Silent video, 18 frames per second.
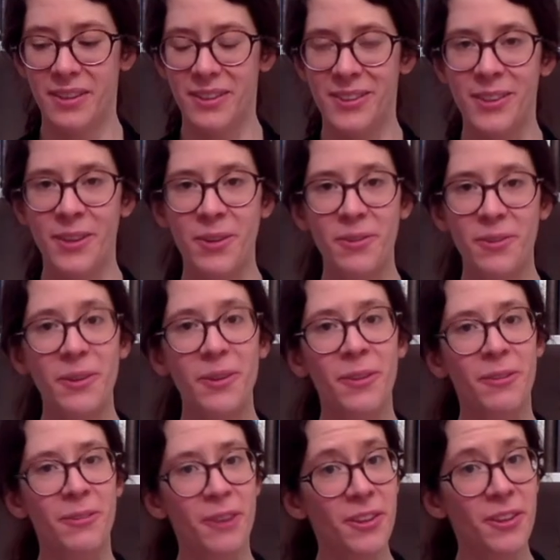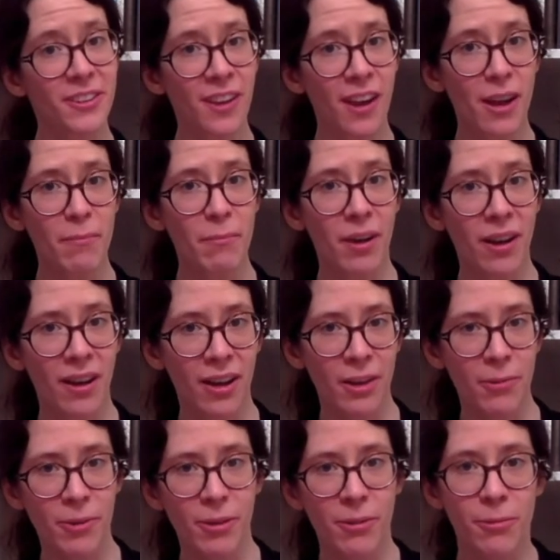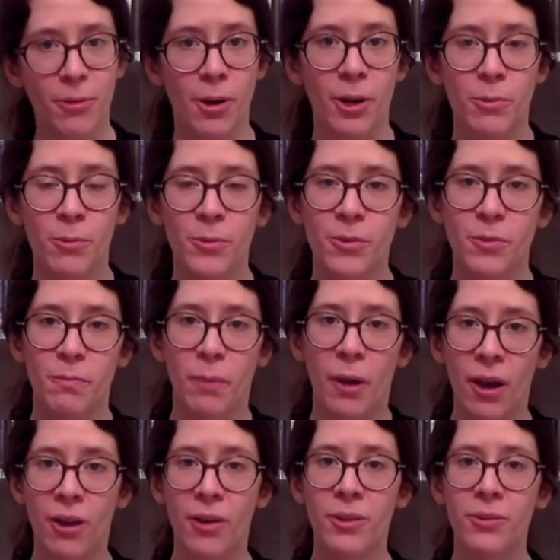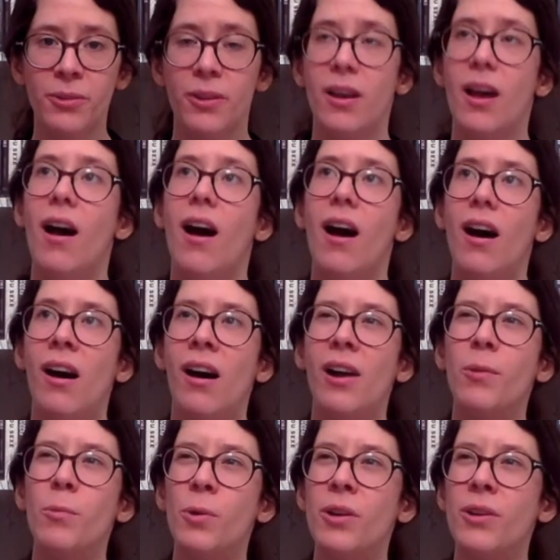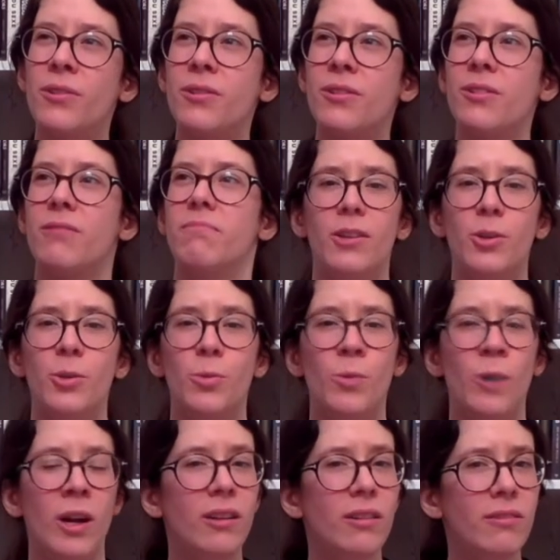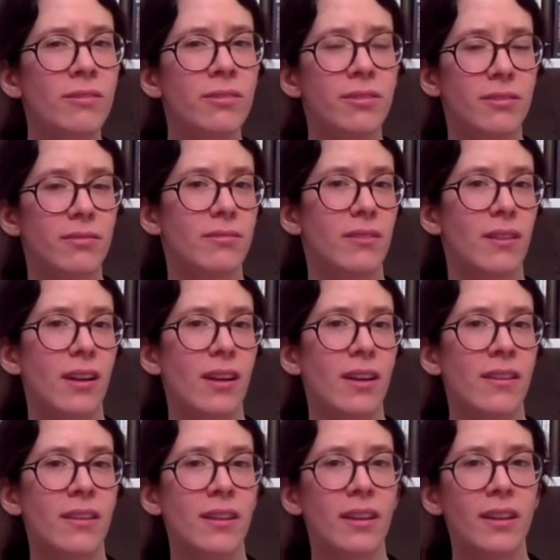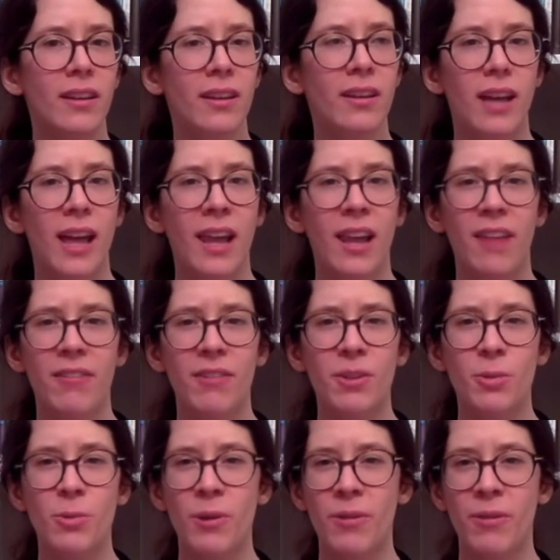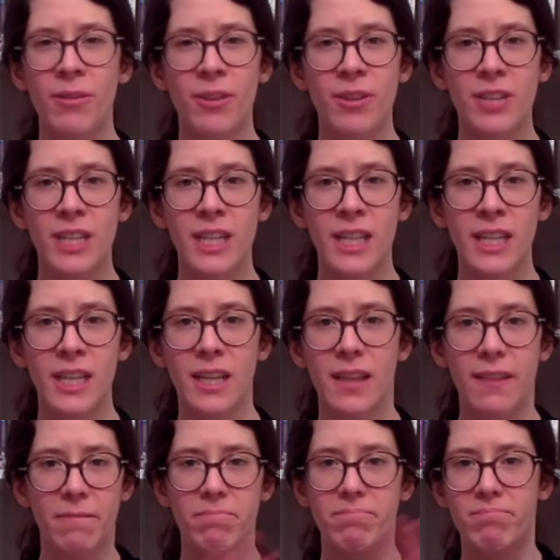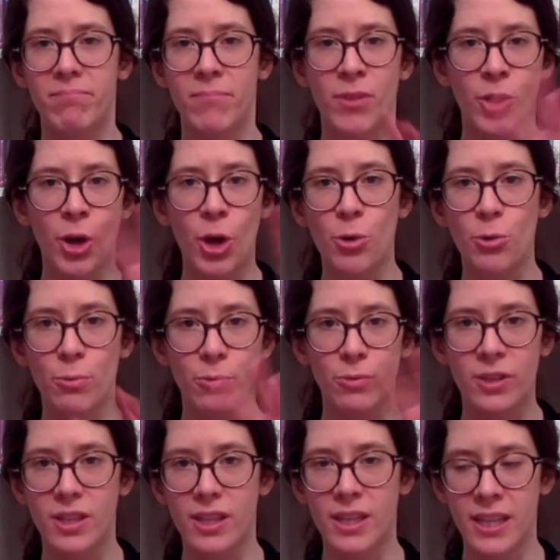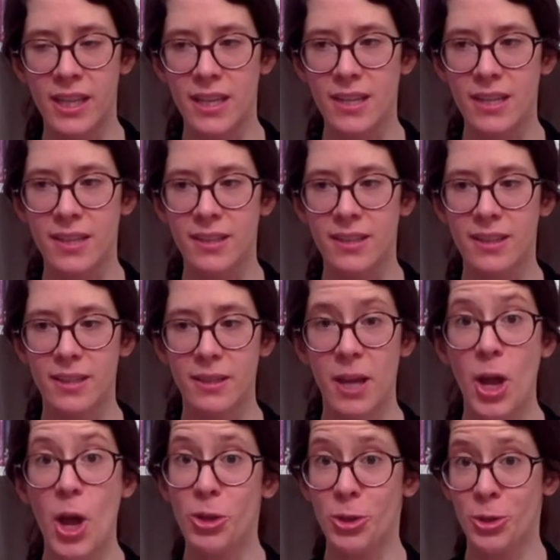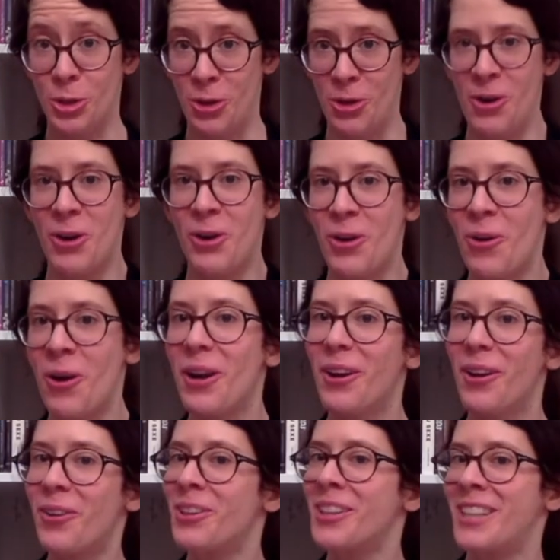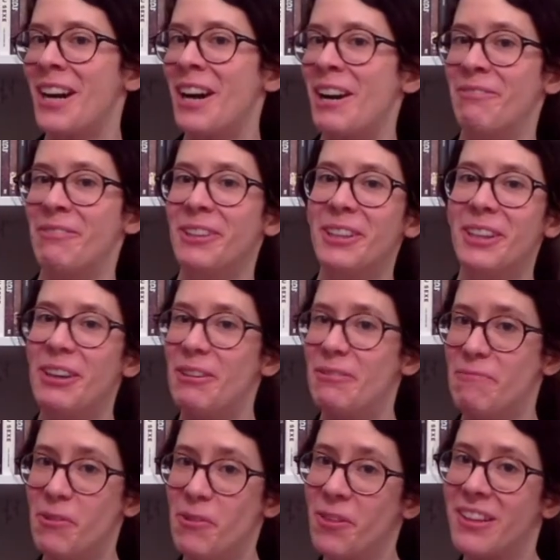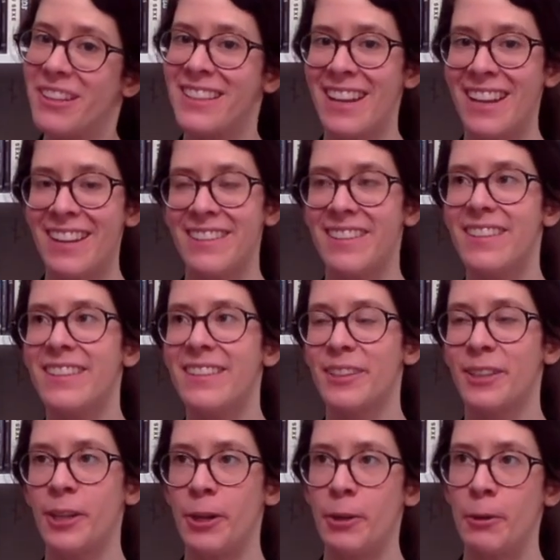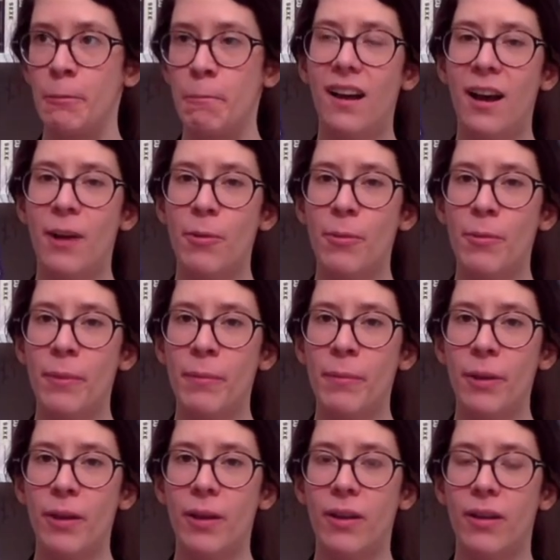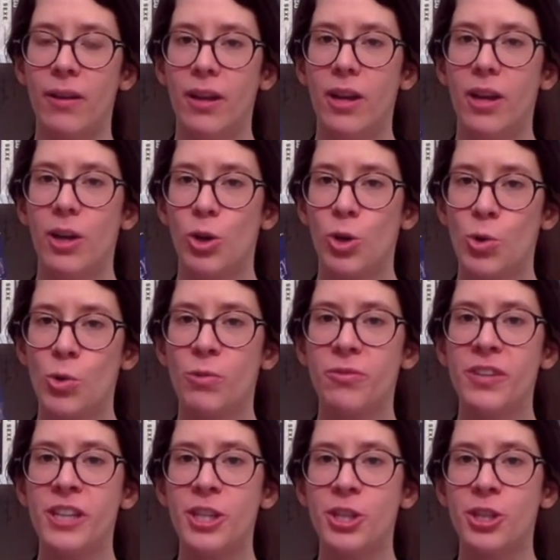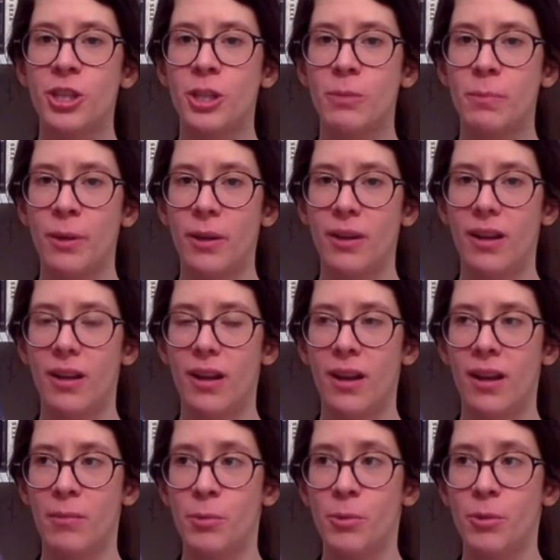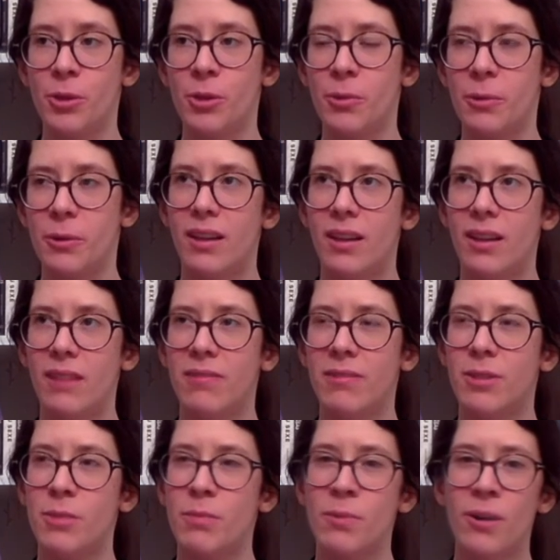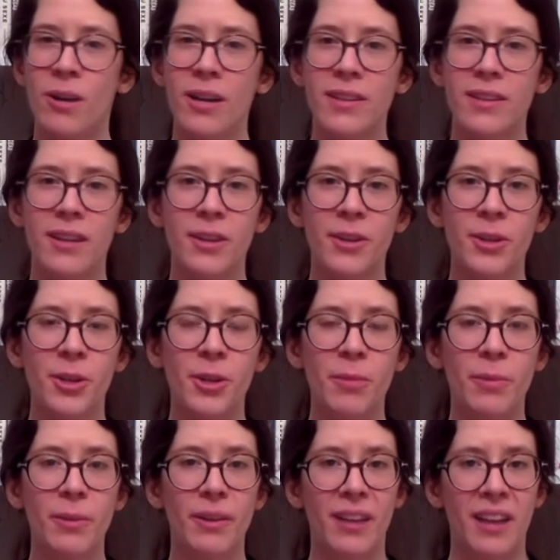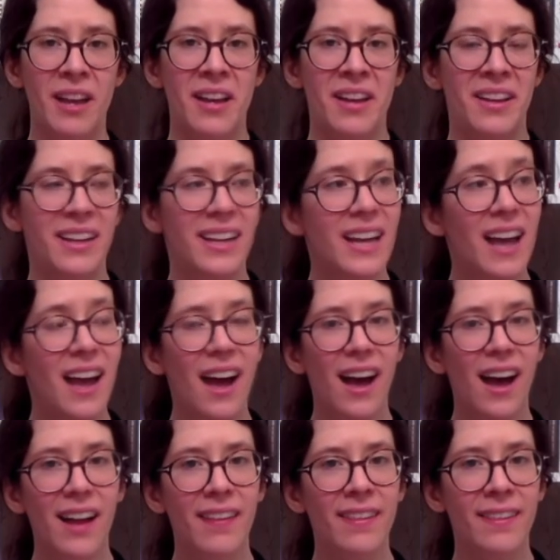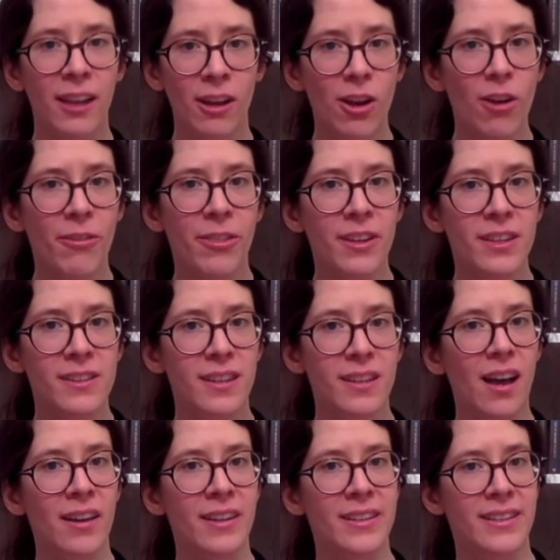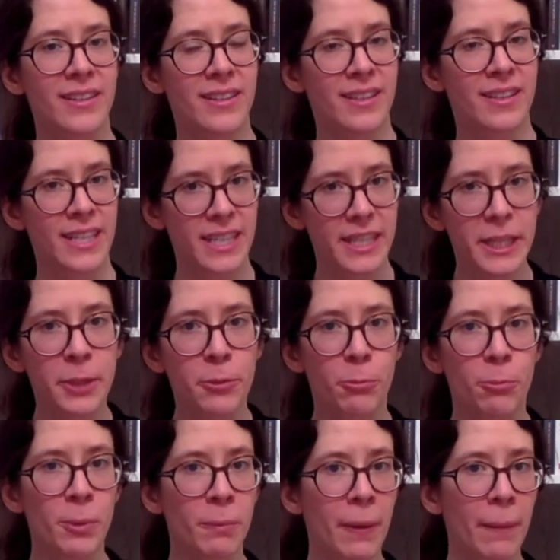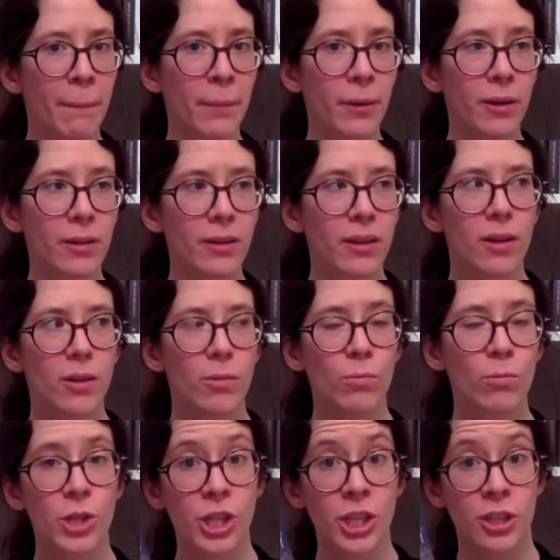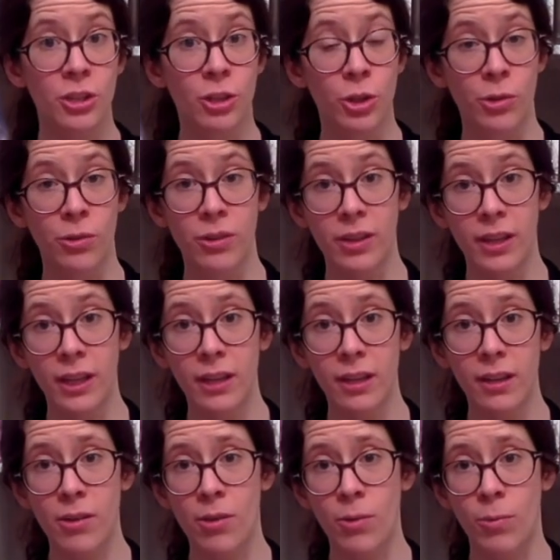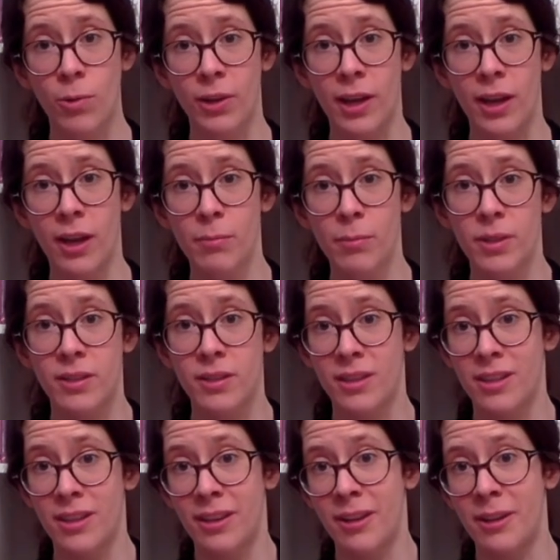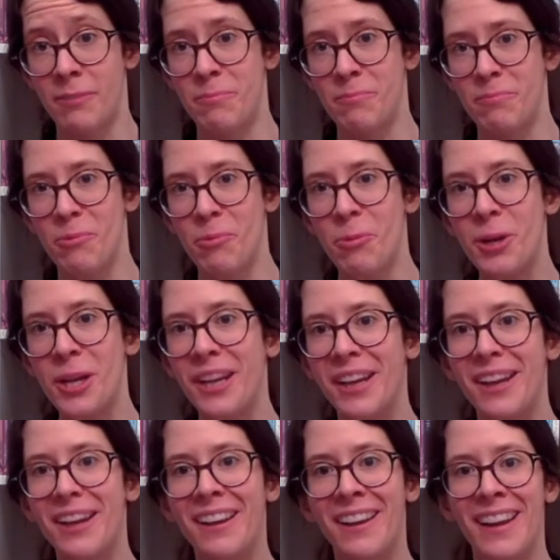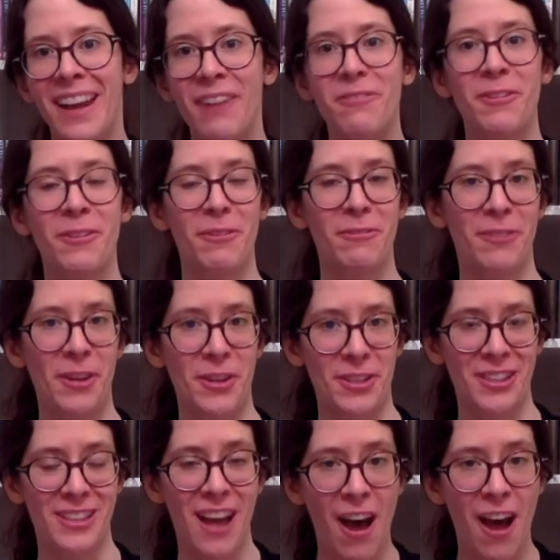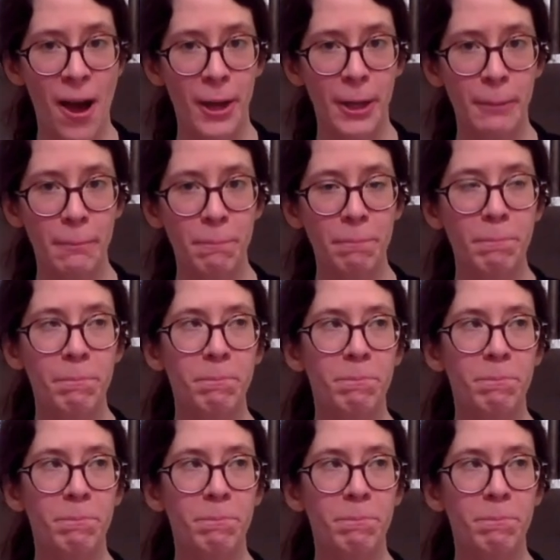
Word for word: So the first time I read The Chronicles of Pern, I was twelve. I think, eleven, twelve, thirteen, those years. So quite a long time ago, more than ten years ago. I remember core features, but I'm also surprised, I don't know, but there are a lot of things that I didn't remember, which is a good thing on the one hand, because it's like I'm reading it again for the first time.